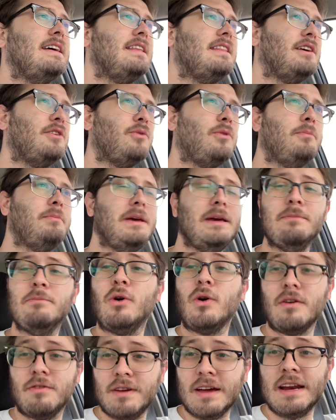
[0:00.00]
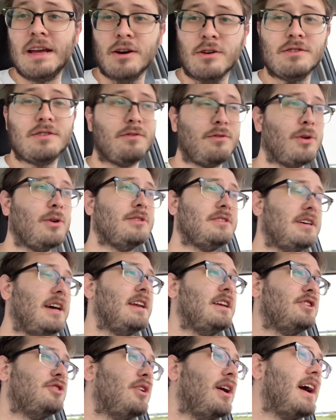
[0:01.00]
There will be more videos of
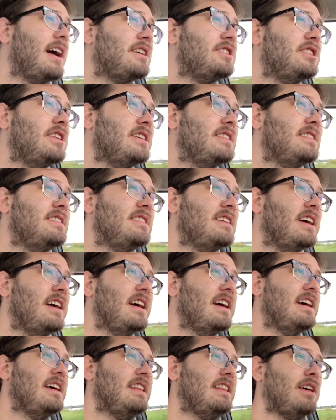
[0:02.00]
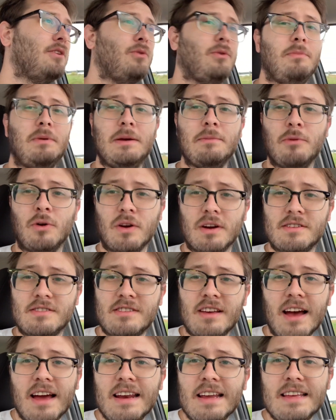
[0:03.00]
roadside attractions. They will be more
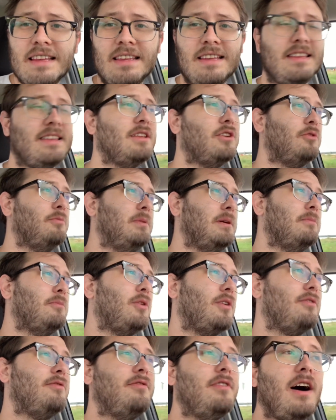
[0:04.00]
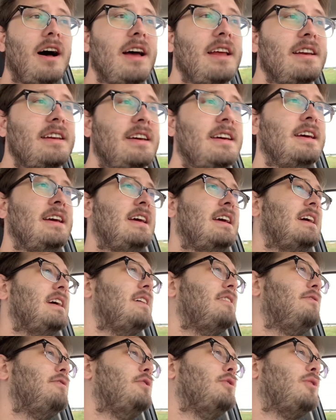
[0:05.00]
exciting. They will be more fun.
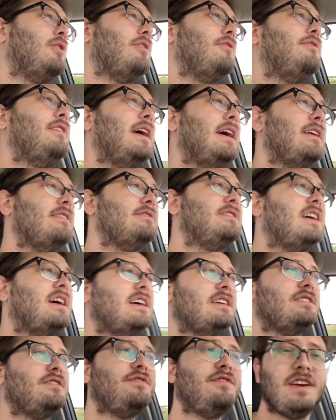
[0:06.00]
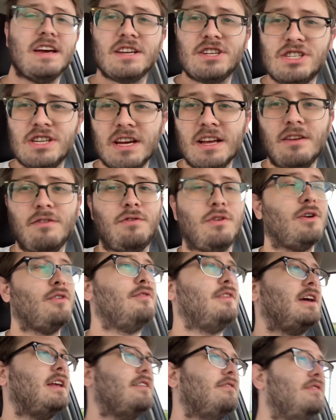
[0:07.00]
If you're a fan of science fiction, if you're a
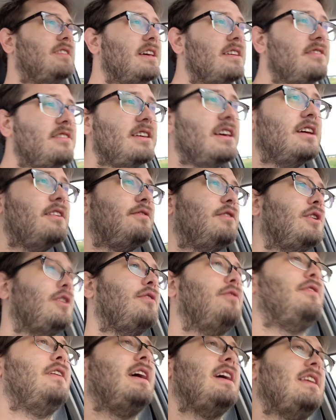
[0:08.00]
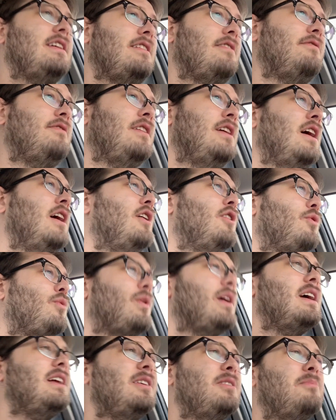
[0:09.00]
fan of Disney, if you're a fan of
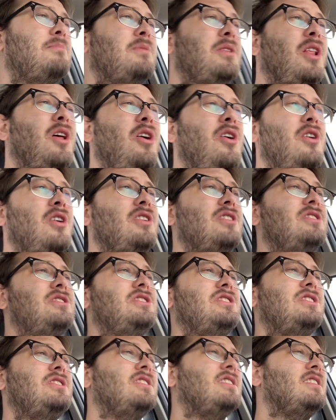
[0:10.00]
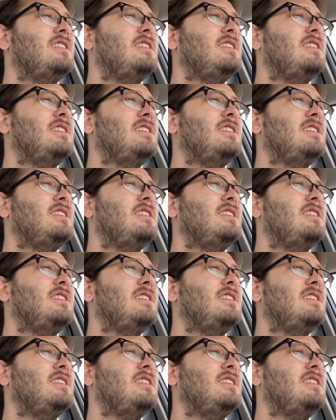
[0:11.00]
random large